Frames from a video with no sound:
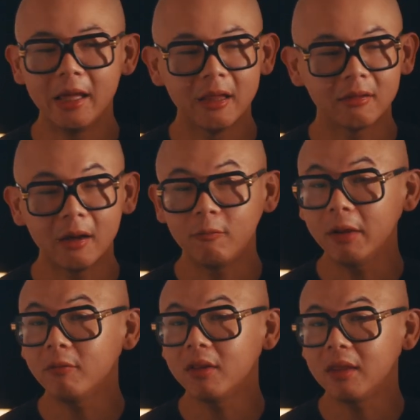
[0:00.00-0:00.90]
So I
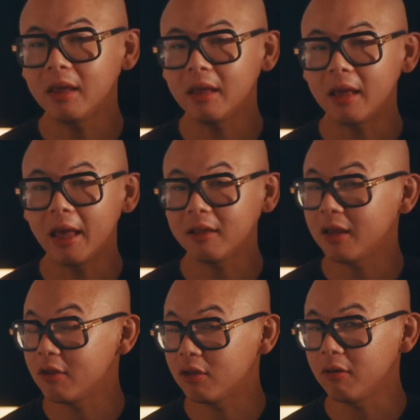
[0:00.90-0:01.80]
went with the
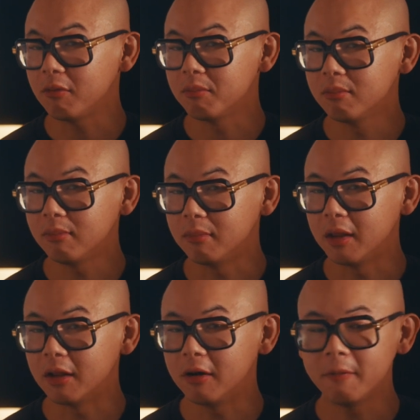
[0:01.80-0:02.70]
X-H2,
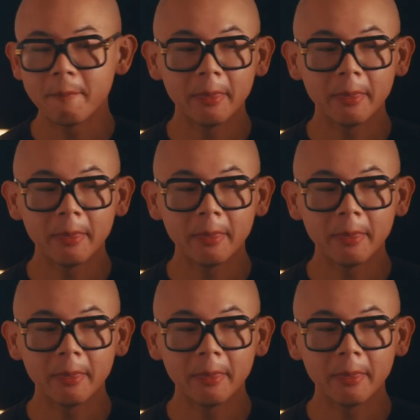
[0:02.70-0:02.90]
you know.